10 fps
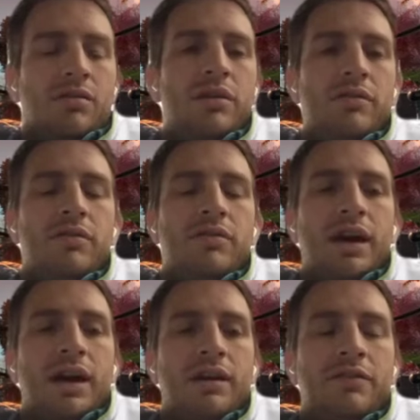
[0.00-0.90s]
know, we we've
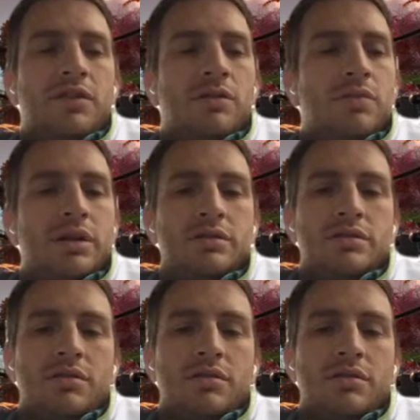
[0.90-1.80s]
had a few
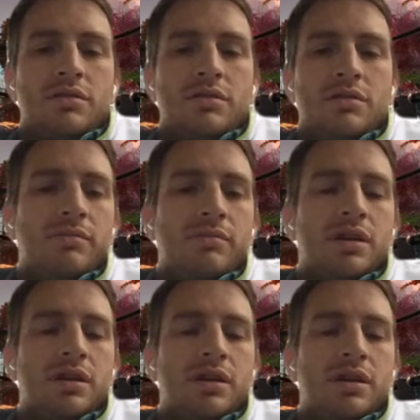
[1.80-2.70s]
business owners from time
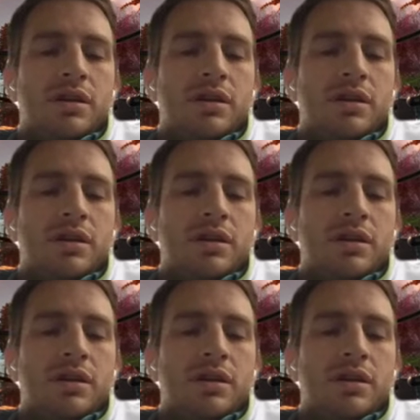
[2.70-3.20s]
to time,